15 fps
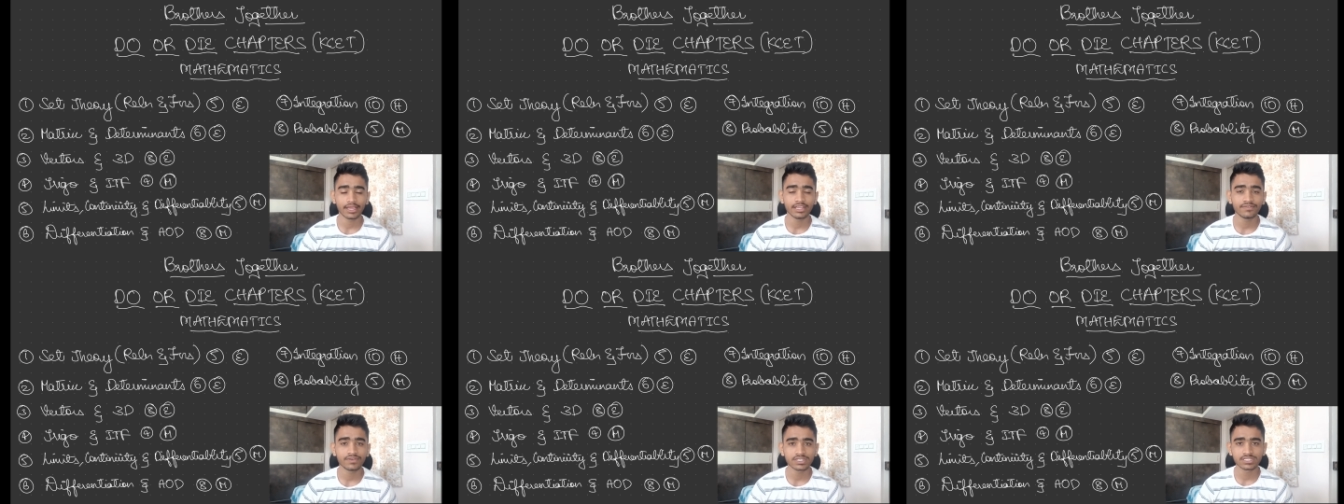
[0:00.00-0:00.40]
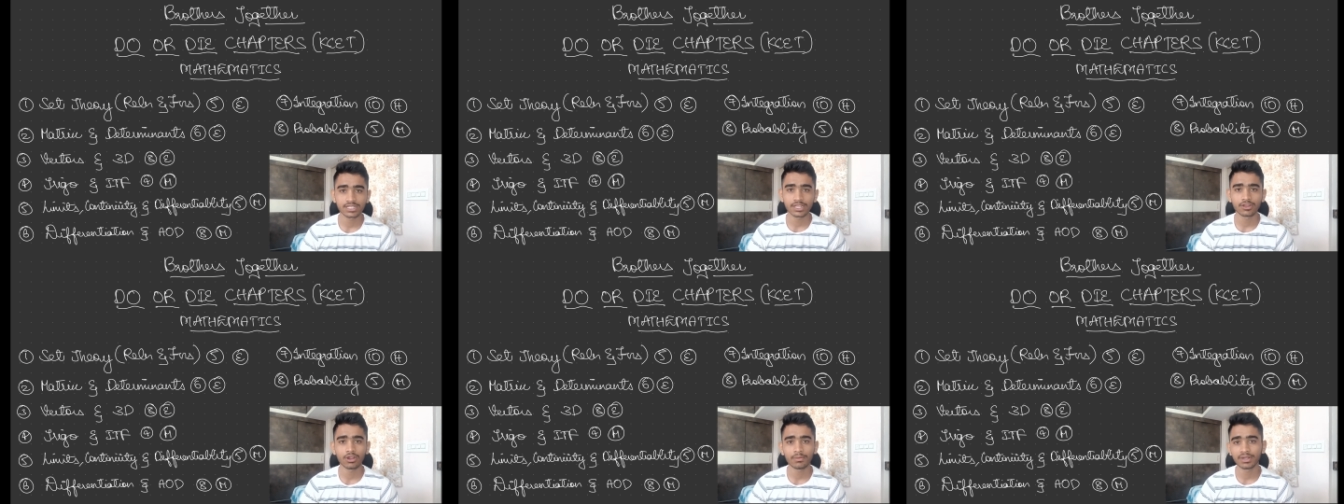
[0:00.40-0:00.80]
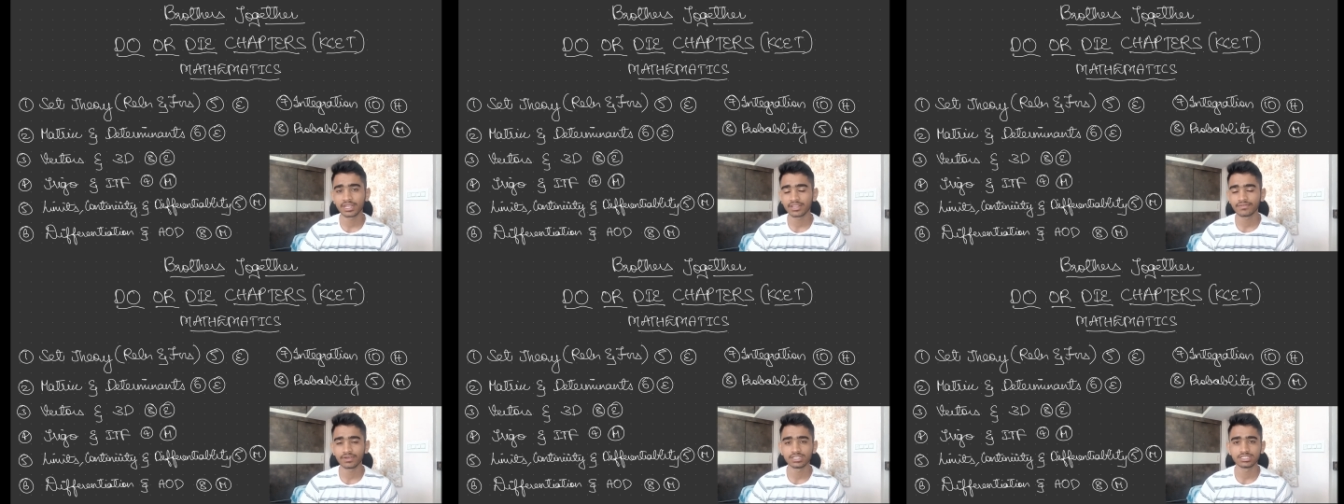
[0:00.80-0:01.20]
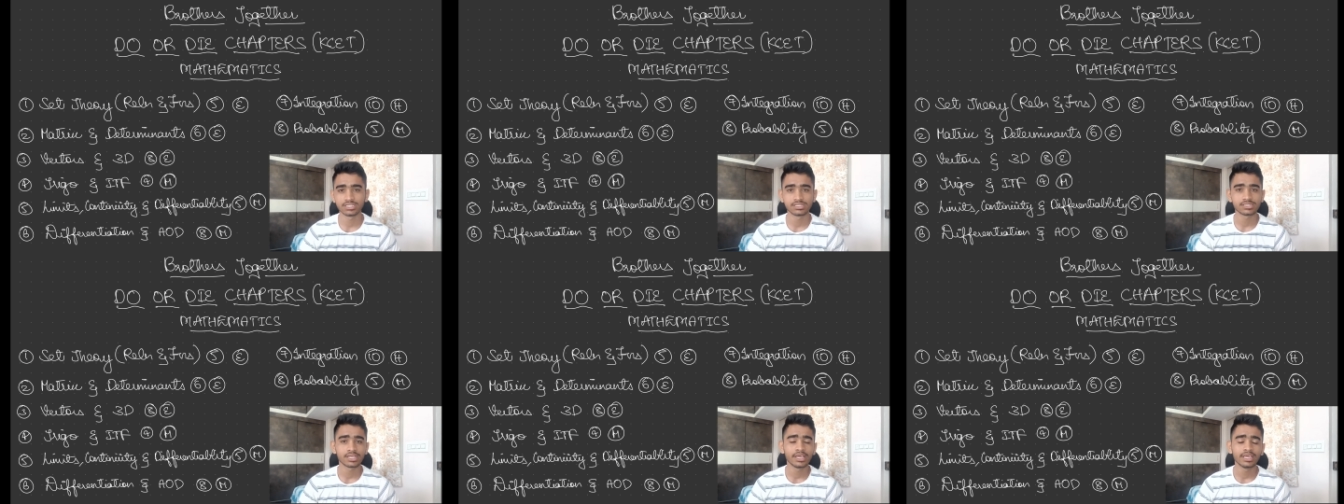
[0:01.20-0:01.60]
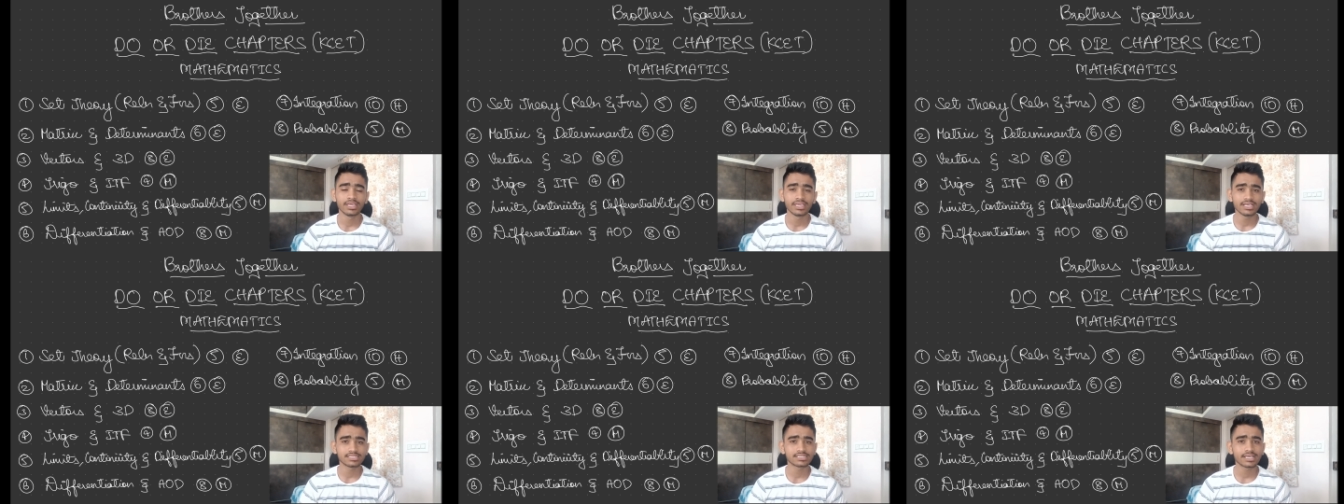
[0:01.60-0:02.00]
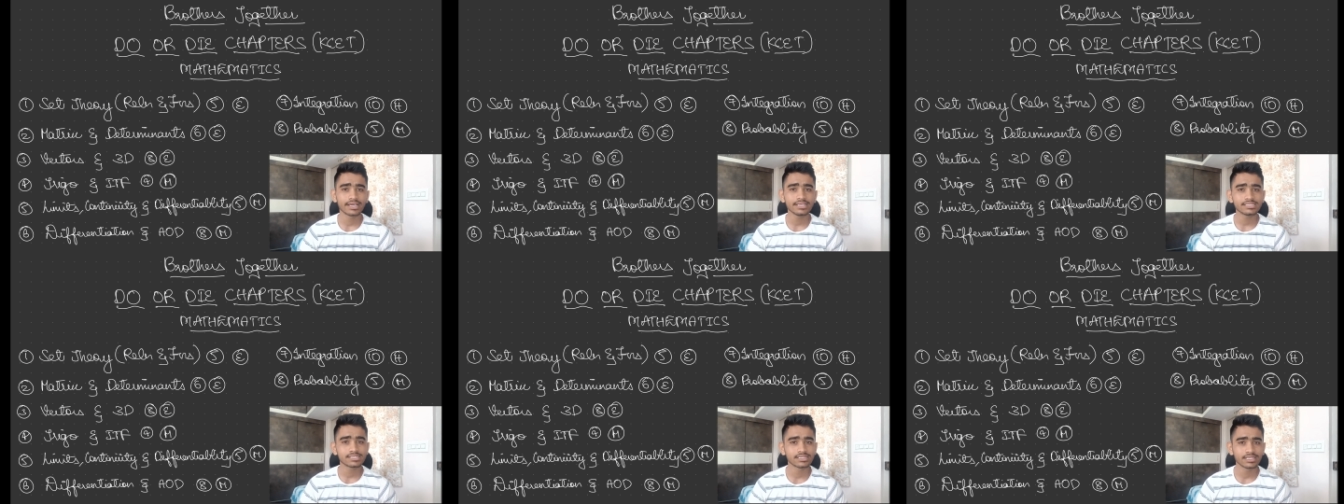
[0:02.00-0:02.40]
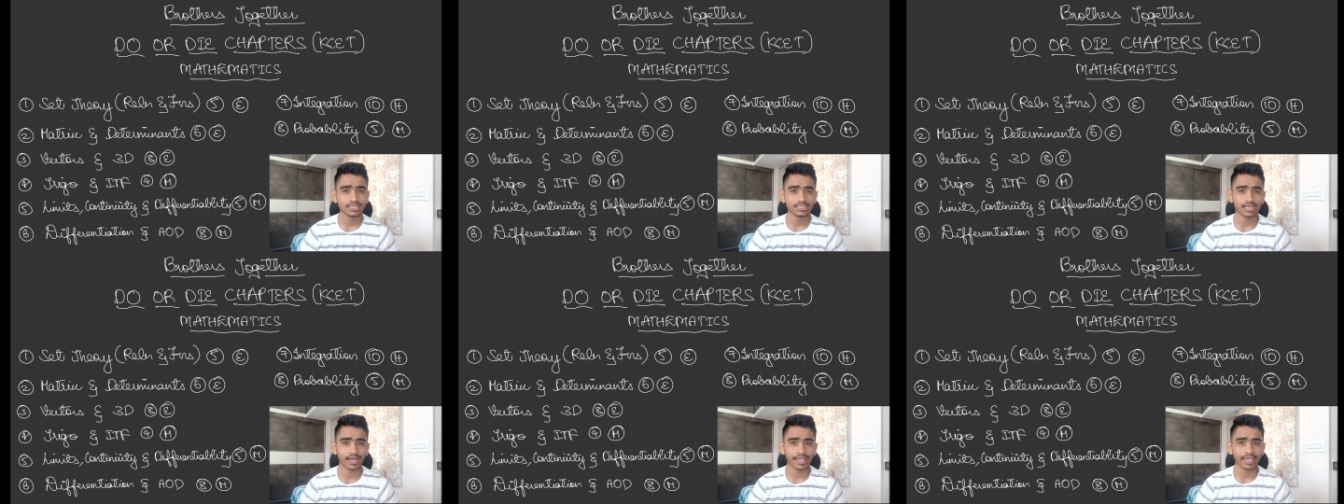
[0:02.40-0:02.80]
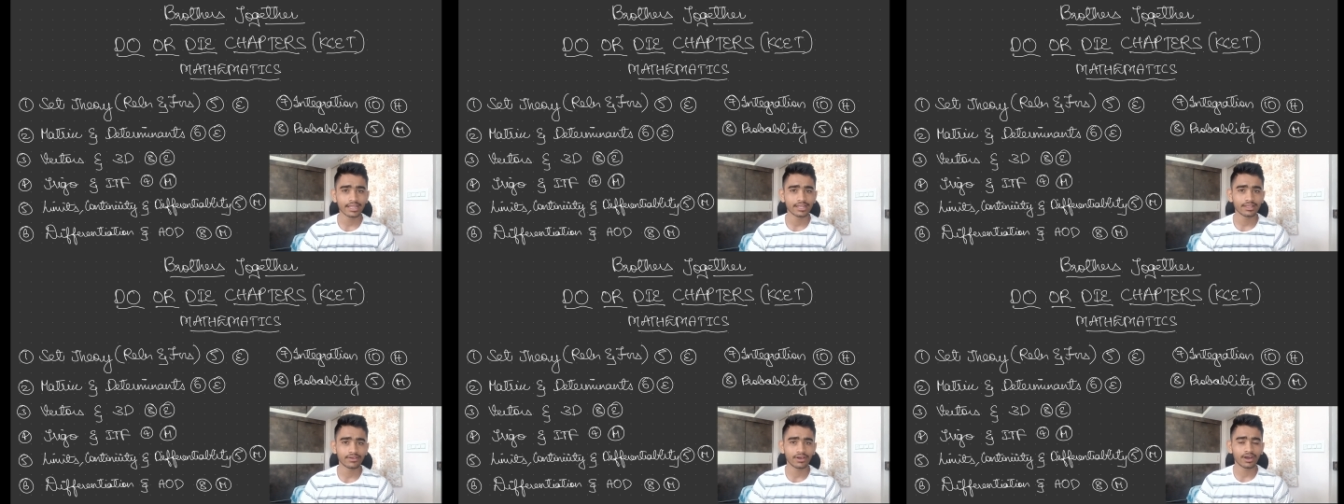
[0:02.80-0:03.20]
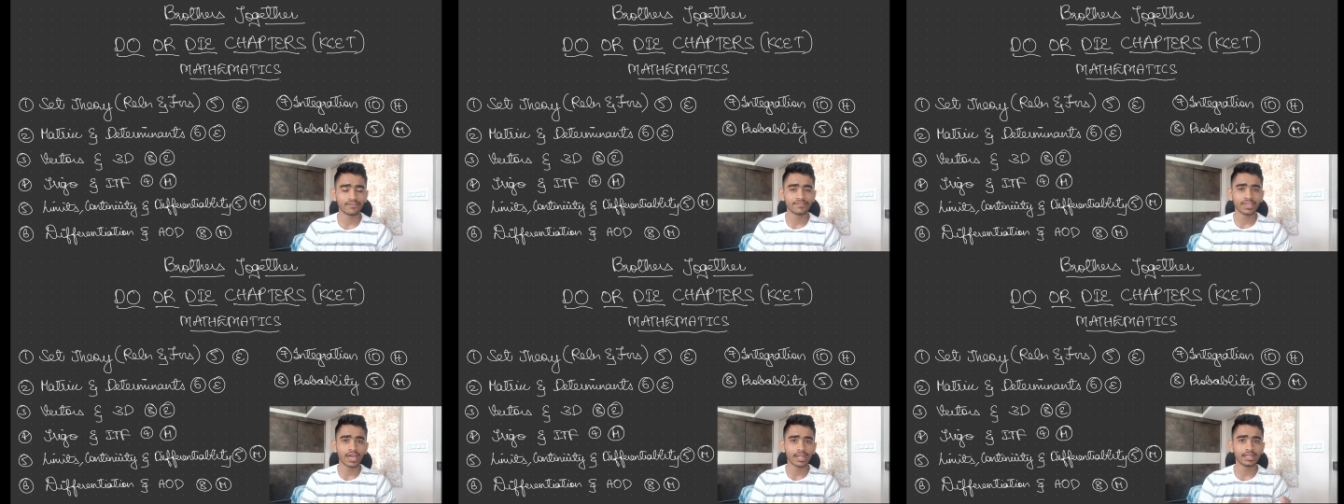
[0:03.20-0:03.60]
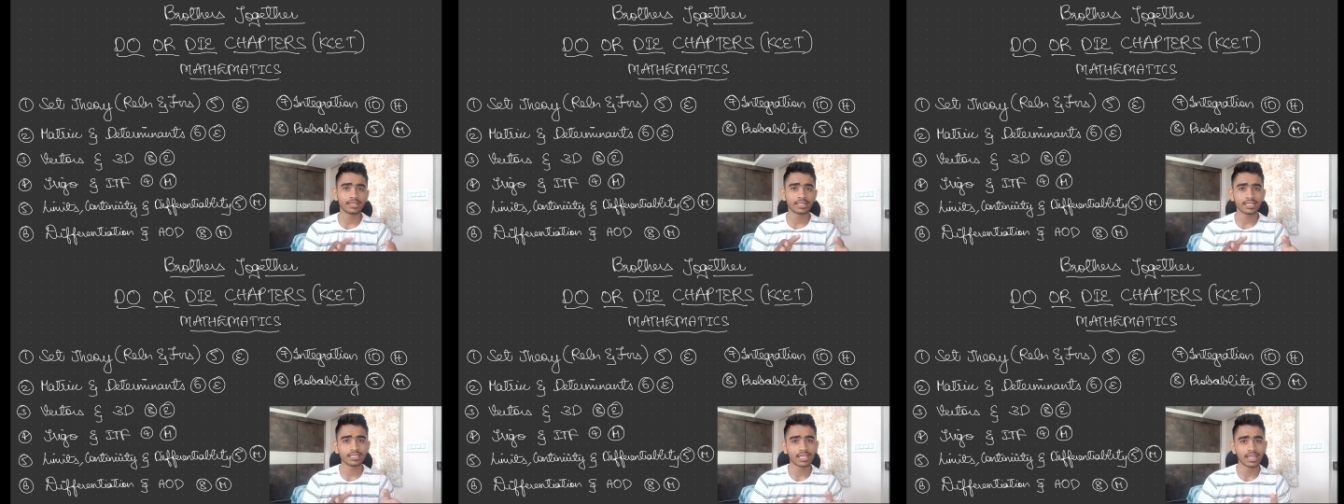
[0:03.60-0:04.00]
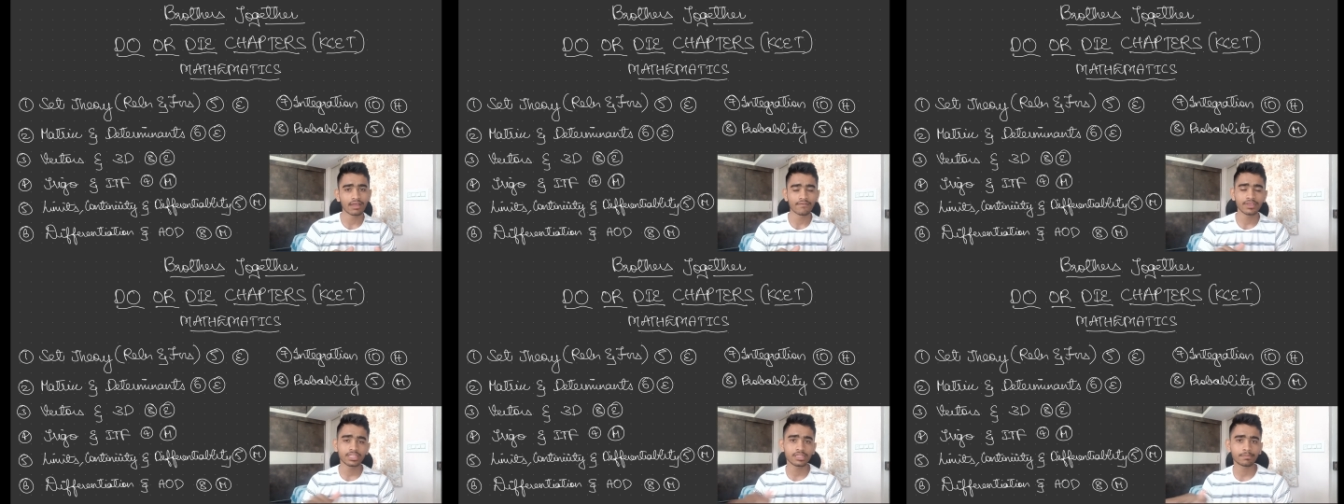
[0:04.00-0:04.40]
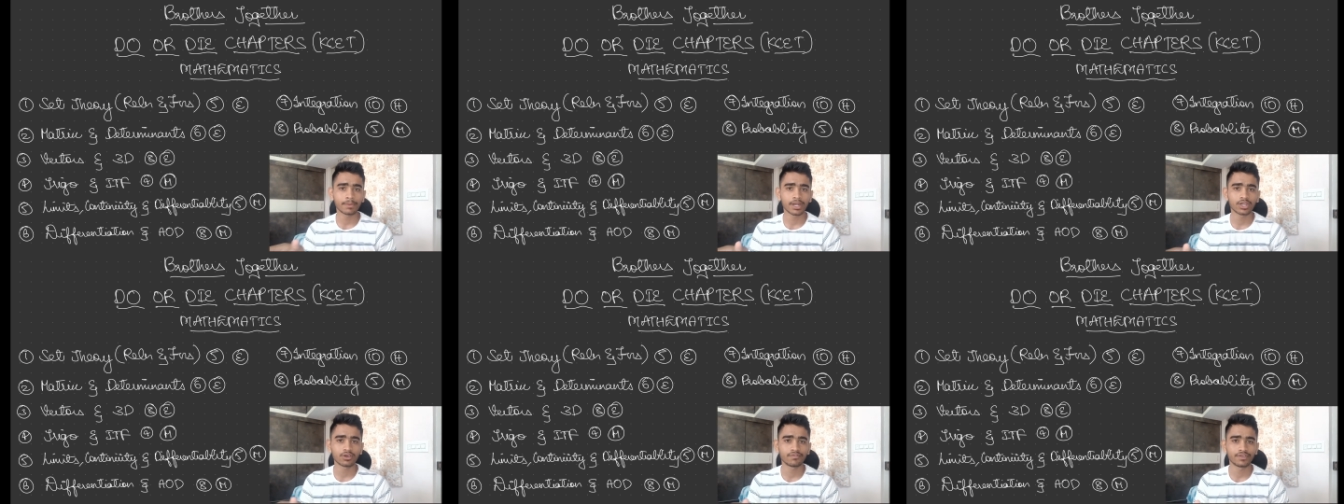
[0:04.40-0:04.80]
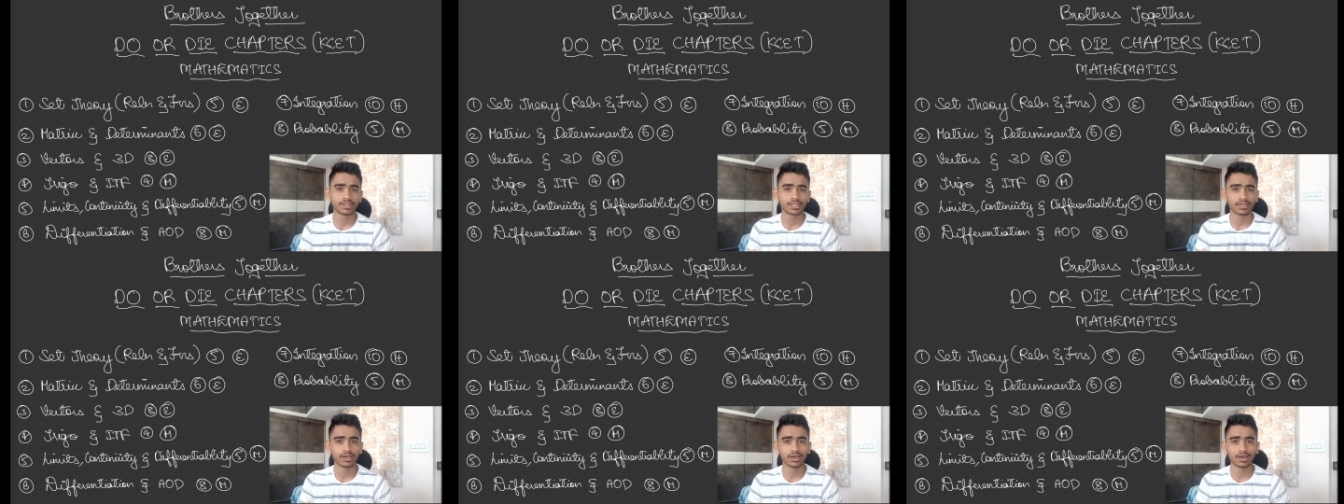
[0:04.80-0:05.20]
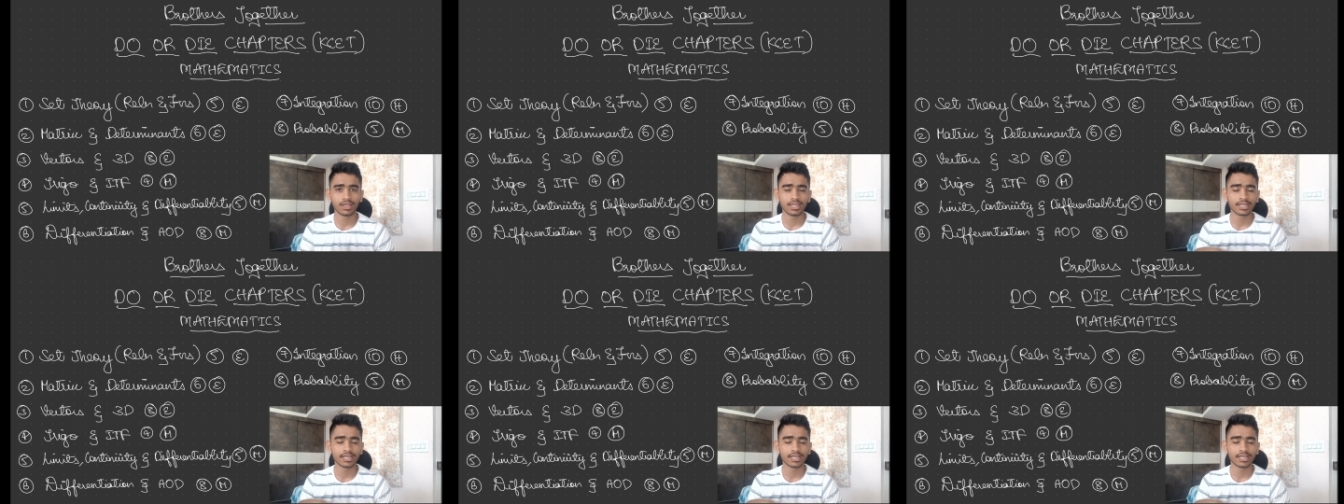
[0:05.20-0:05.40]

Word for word: inverse trigonometric functions yes guys the again uh, we are entering the 11th part of it uh,